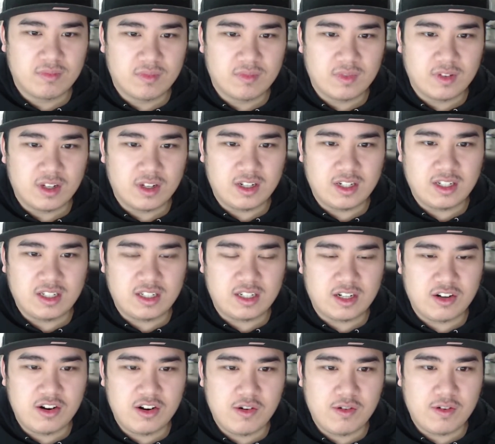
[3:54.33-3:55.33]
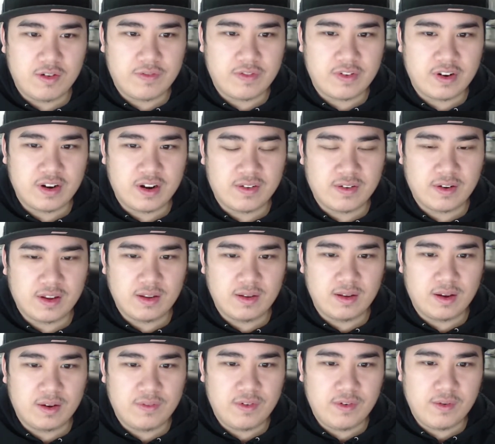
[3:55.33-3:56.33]
uh, I don't know. I
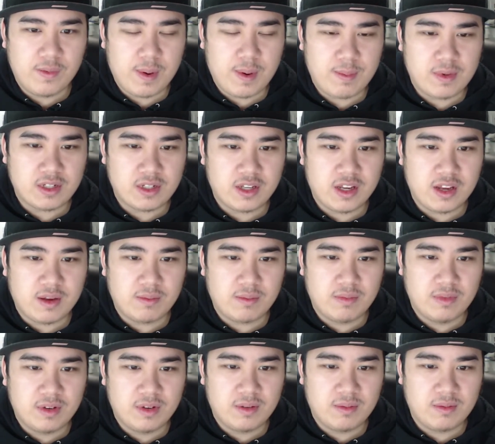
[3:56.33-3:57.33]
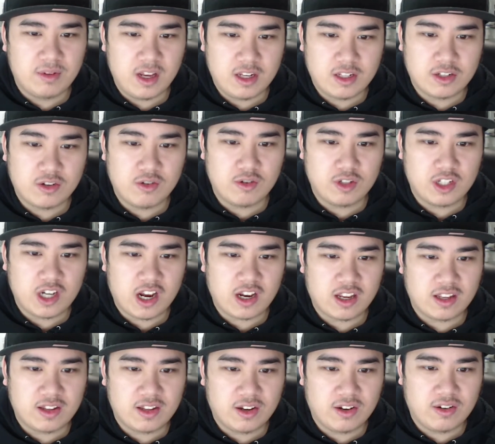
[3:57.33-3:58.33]
don't remember his name. He has a cool jacket
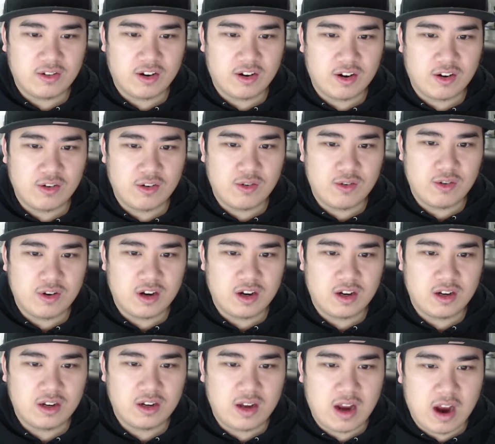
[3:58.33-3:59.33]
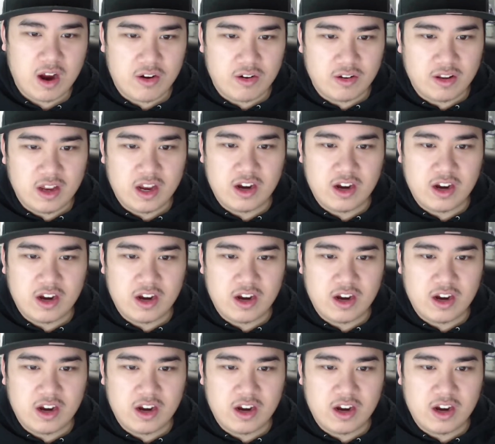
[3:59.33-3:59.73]
though, or a cool uh, outer layer